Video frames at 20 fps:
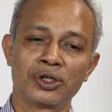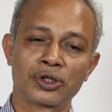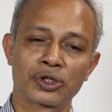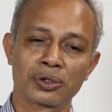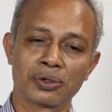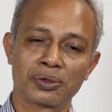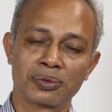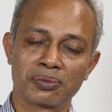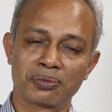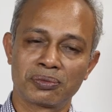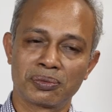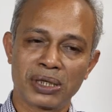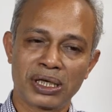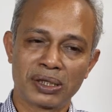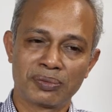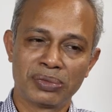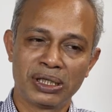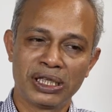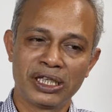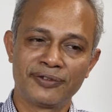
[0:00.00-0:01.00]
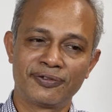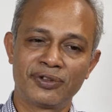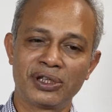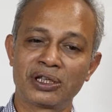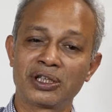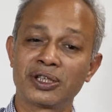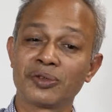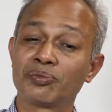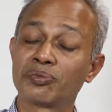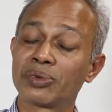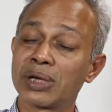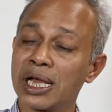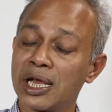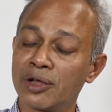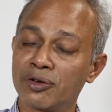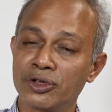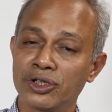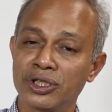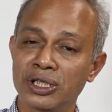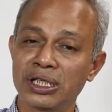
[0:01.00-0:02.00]
So I believe that the
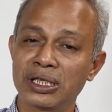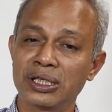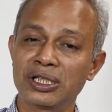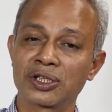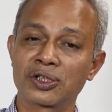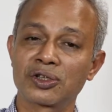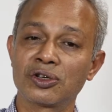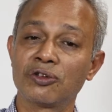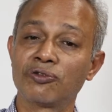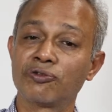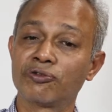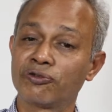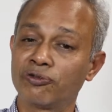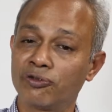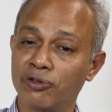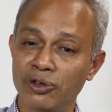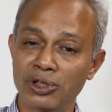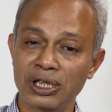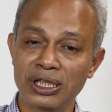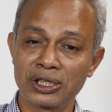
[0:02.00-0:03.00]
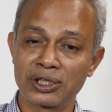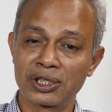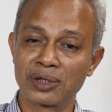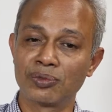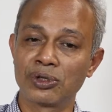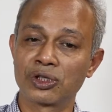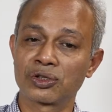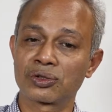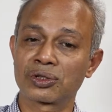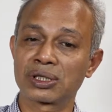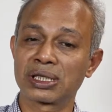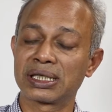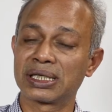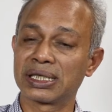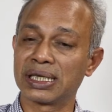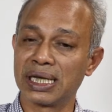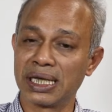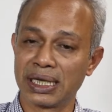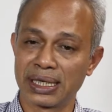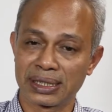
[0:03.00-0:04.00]
priorities for the civil
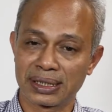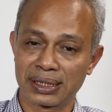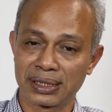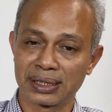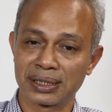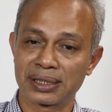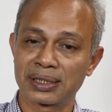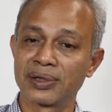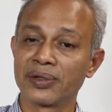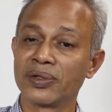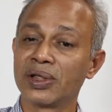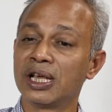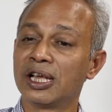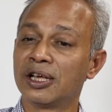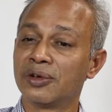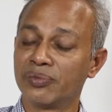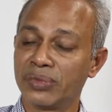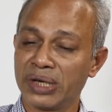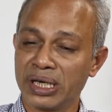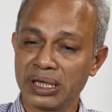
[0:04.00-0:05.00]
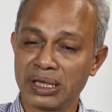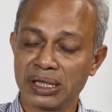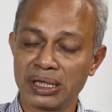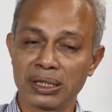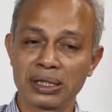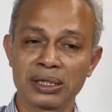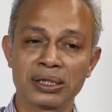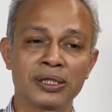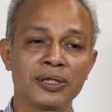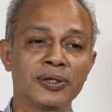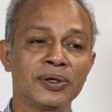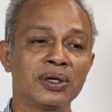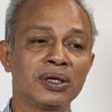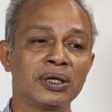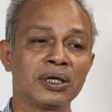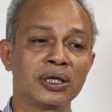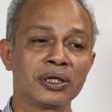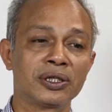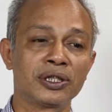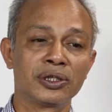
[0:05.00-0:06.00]
society actors, media,
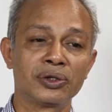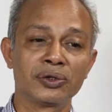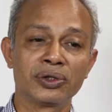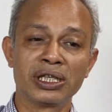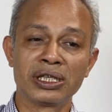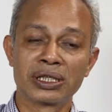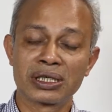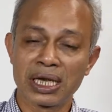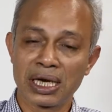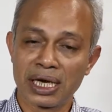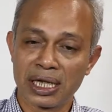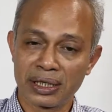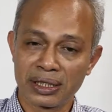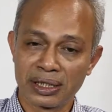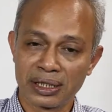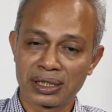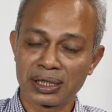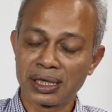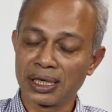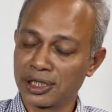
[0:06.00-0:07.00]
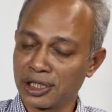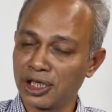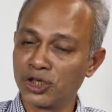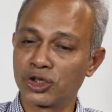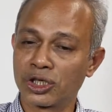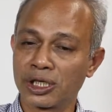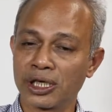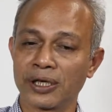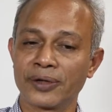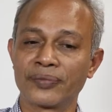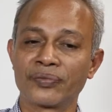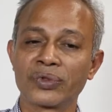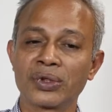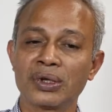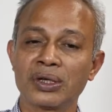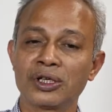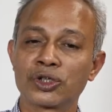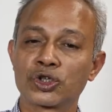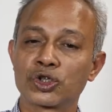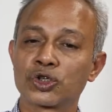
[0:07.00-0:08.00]
intelligentsia,
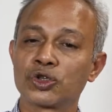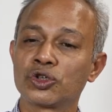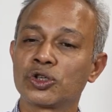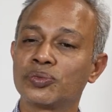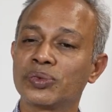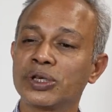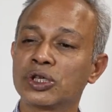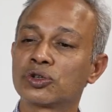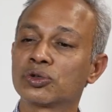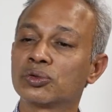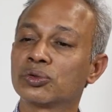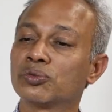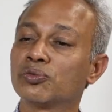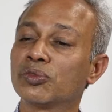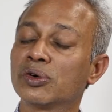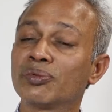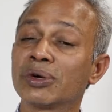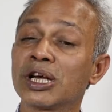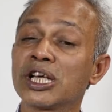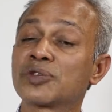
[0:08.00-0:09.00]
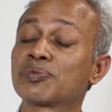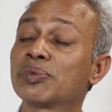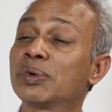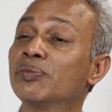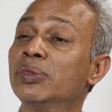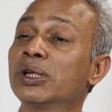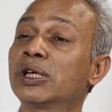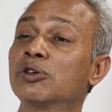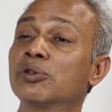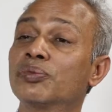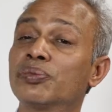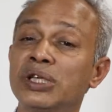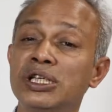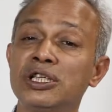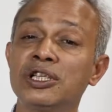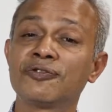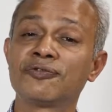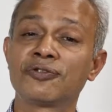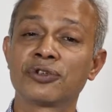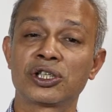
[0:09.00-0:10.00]
should be to mobilize public
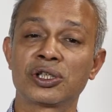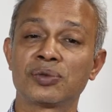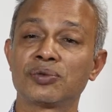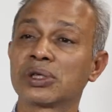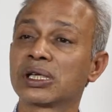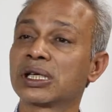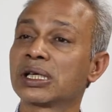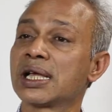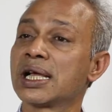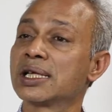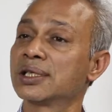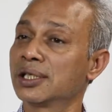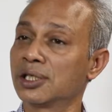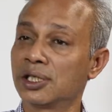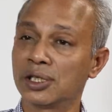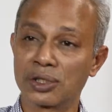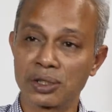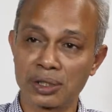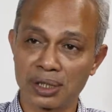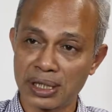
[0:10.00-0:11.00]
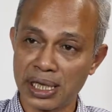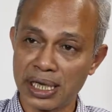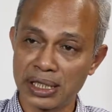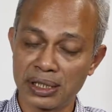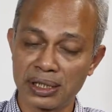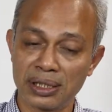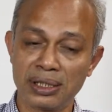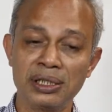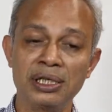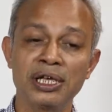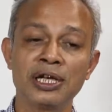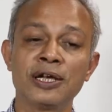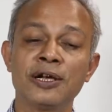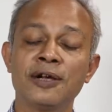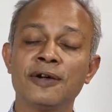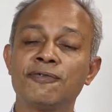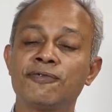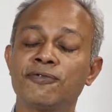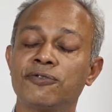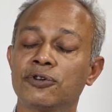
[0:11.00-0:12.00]
opinion for democratizing the society,
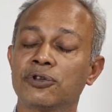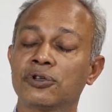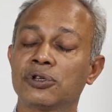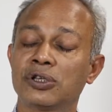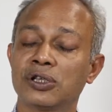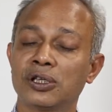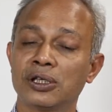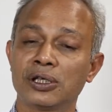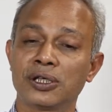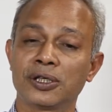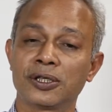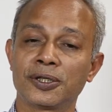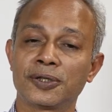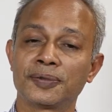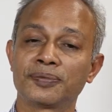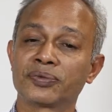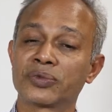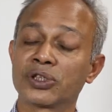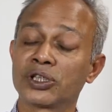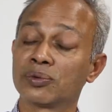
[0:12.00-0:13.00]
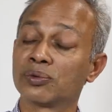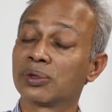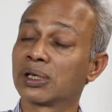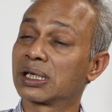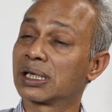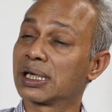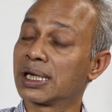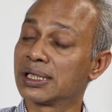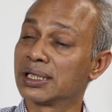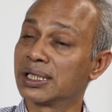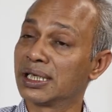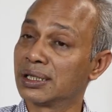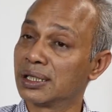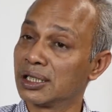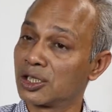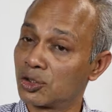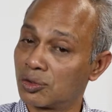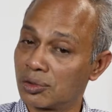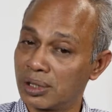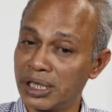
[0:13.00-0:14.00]
for democratizing the
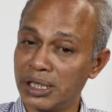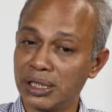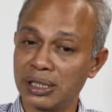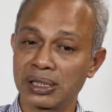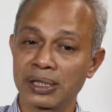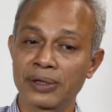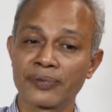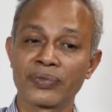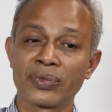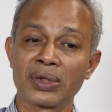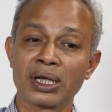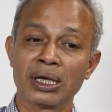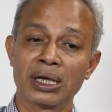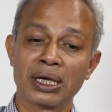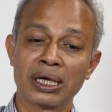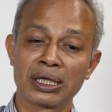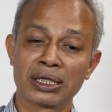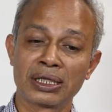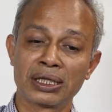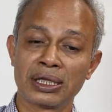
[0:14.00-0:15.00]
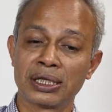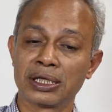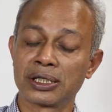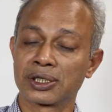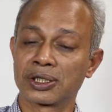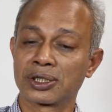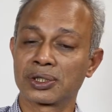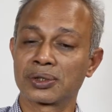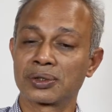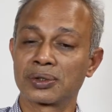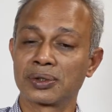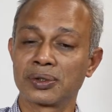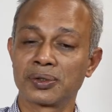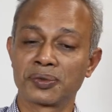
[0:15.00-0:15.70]
state, and thus